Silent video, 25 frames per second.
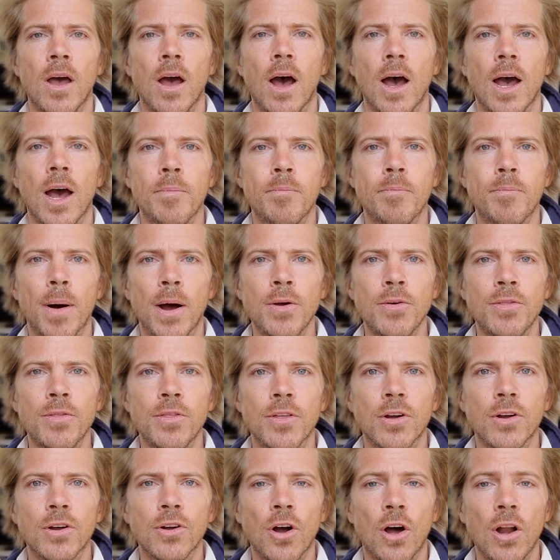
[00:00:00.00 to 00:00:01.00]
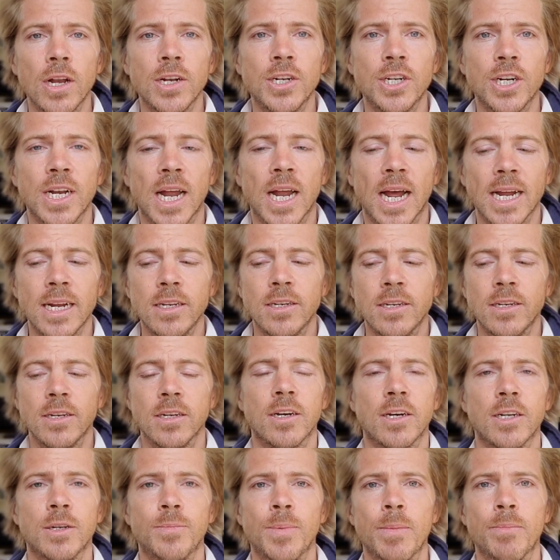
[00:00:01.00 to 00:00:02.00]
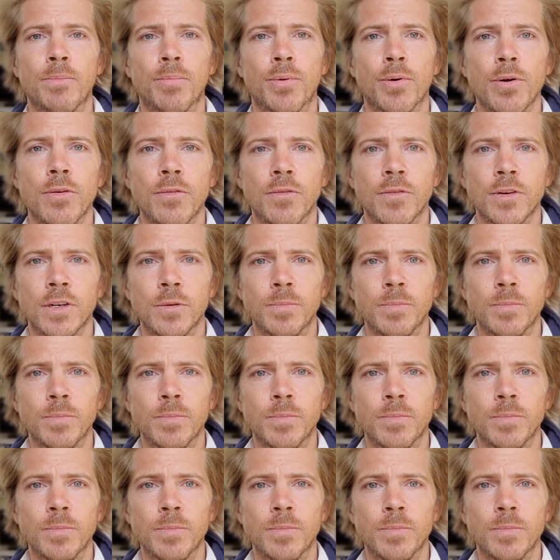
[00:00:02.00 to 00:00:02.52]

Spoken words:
And both collagenase has been proven